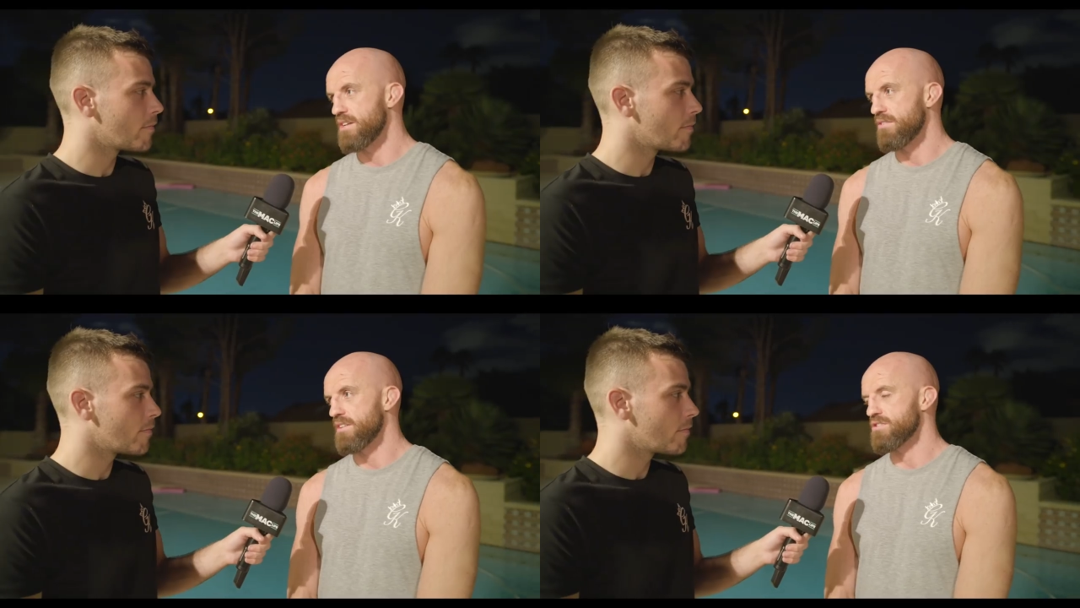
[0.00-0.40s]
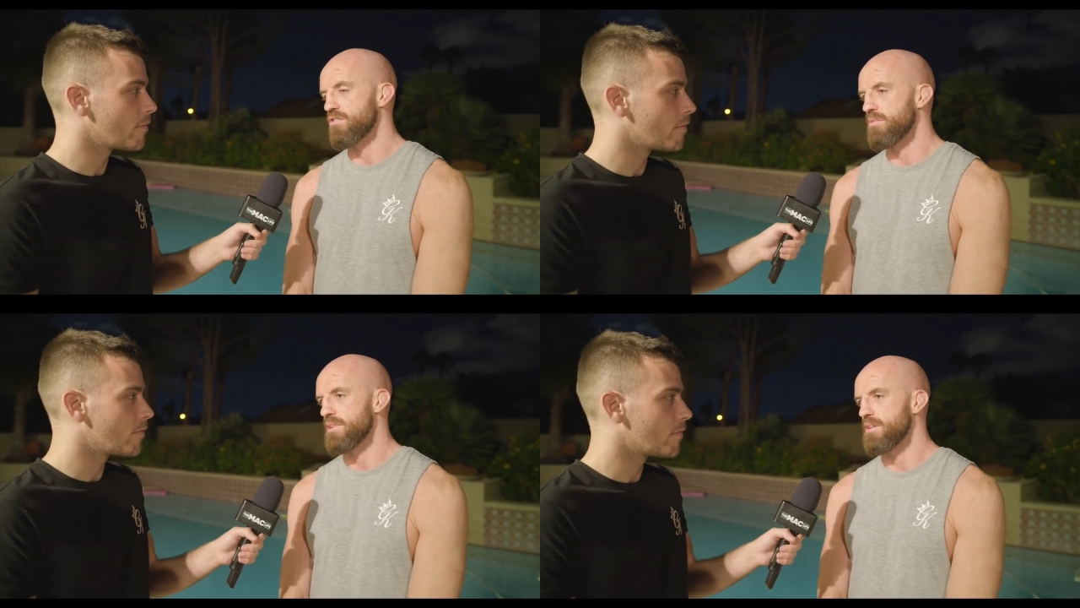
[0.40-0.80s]
Speaker 1: now that it's
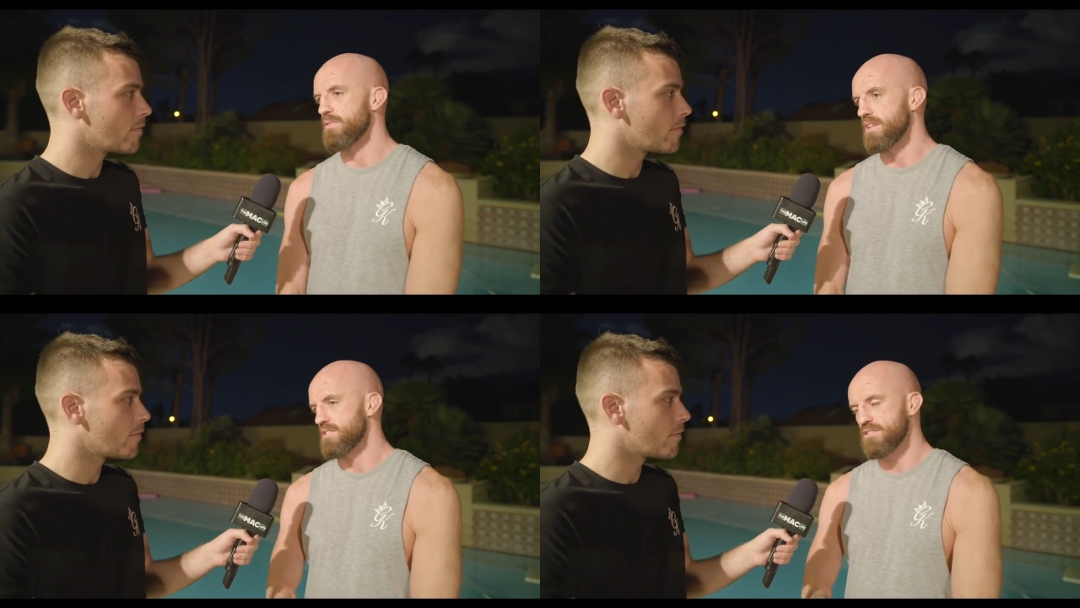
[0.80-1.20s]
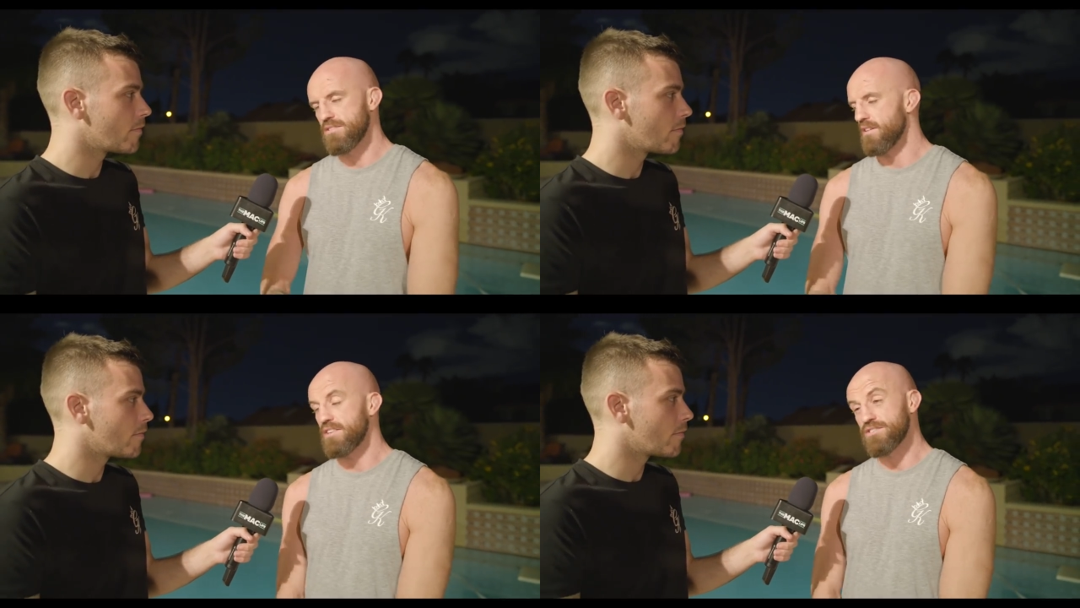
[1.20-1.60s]
going to be. But
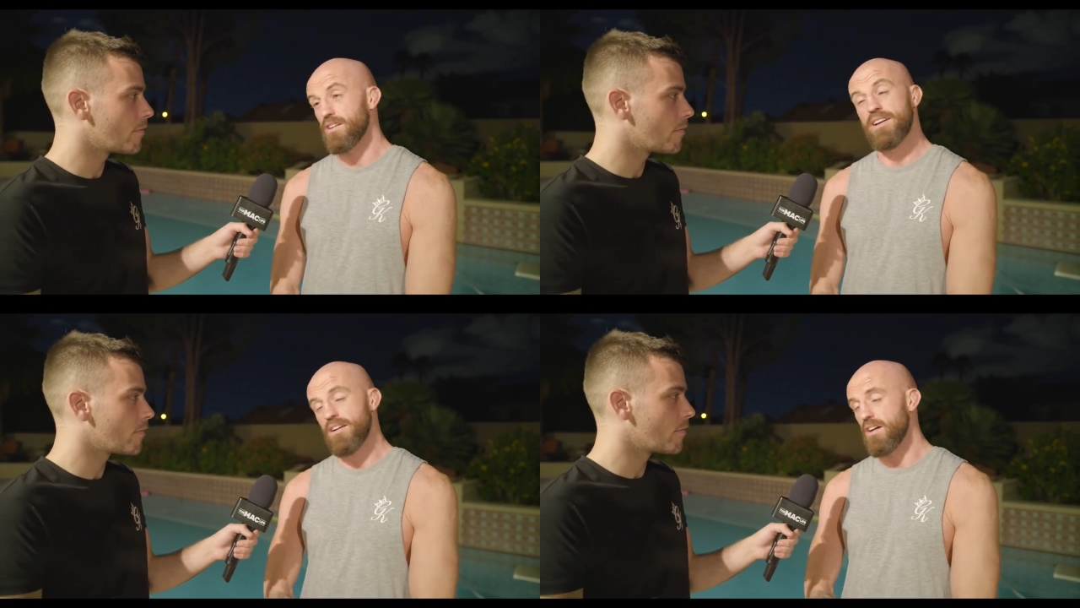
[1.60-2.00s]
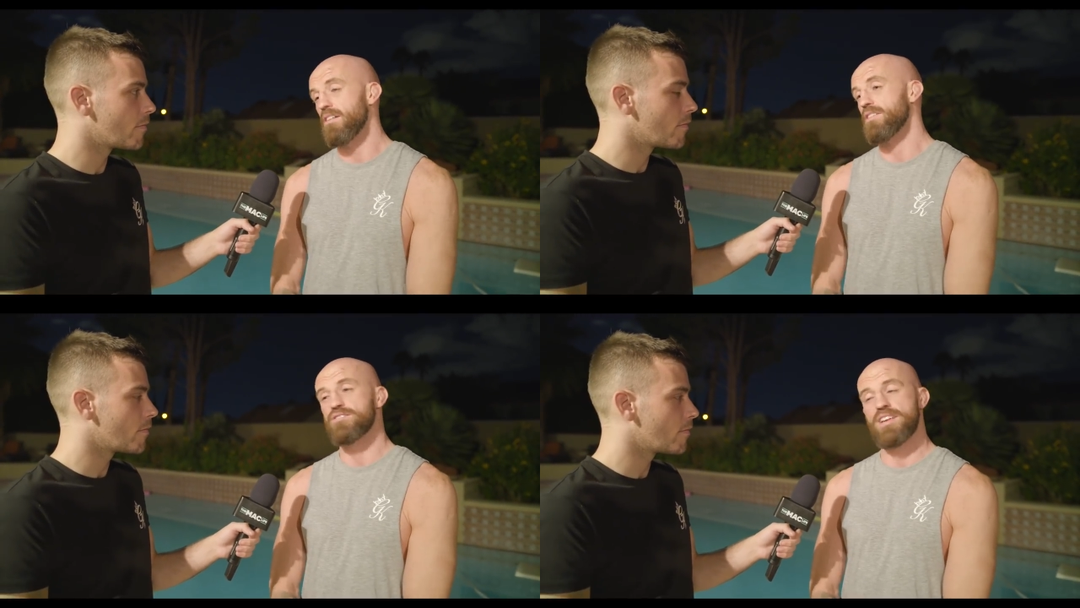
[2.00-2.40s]
that's I just I
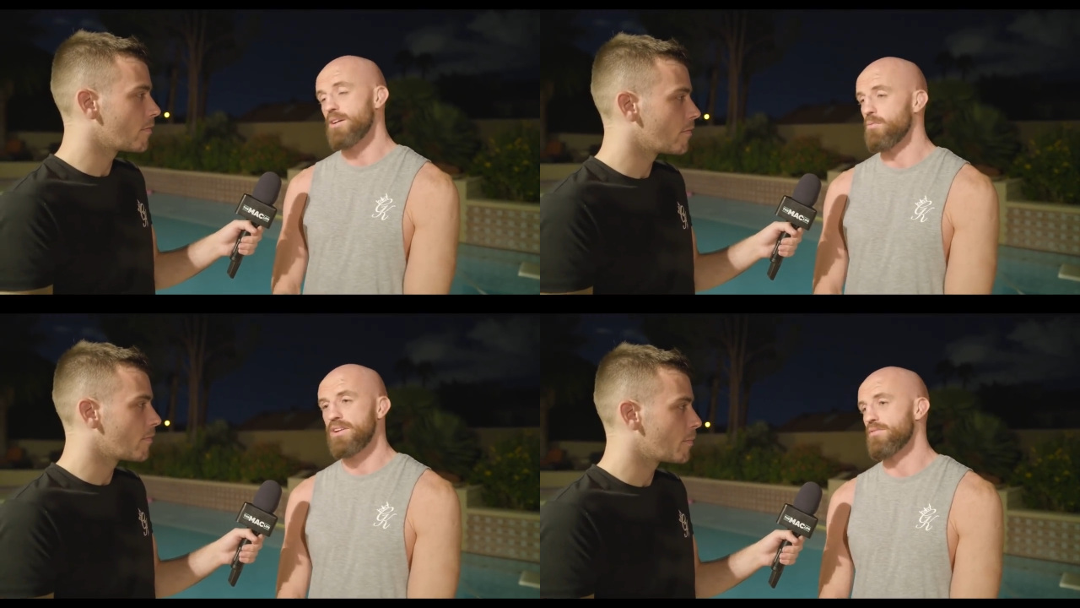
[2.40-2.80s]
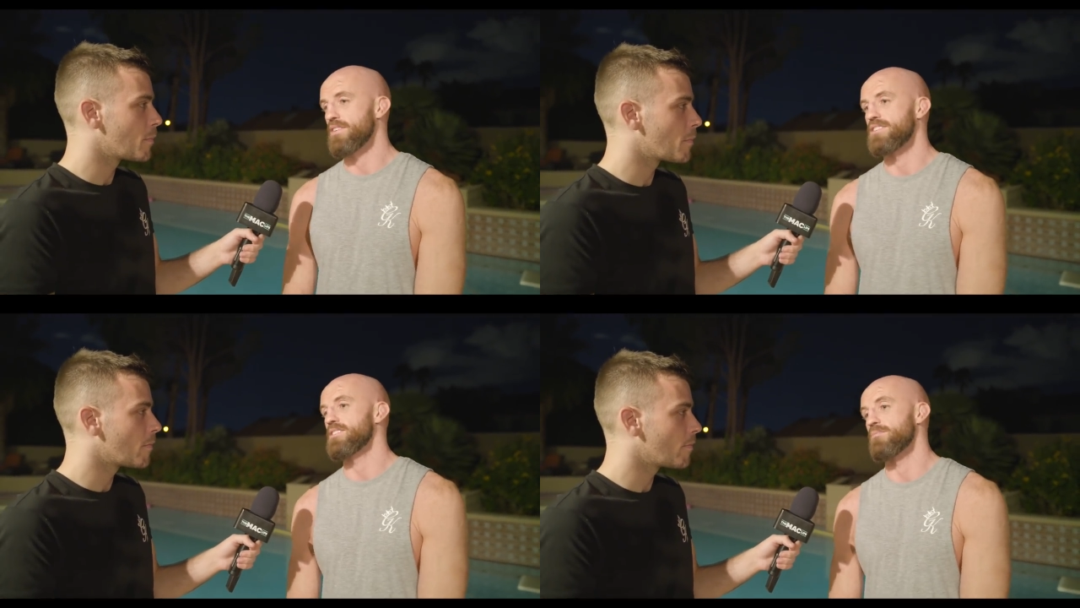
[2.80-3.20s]
I just can't wait
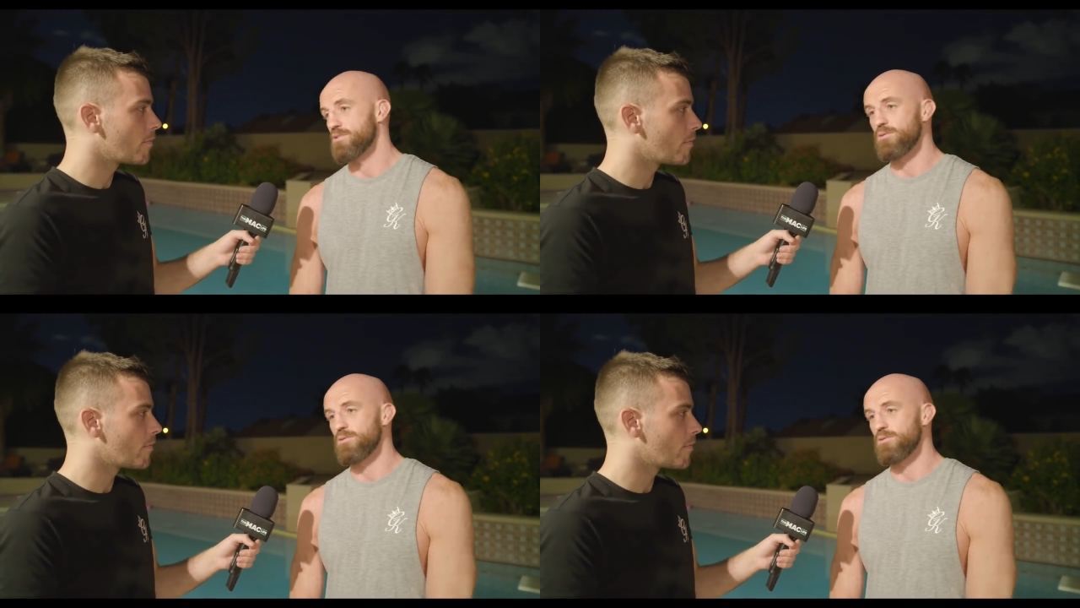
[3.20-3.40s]
for this. I'm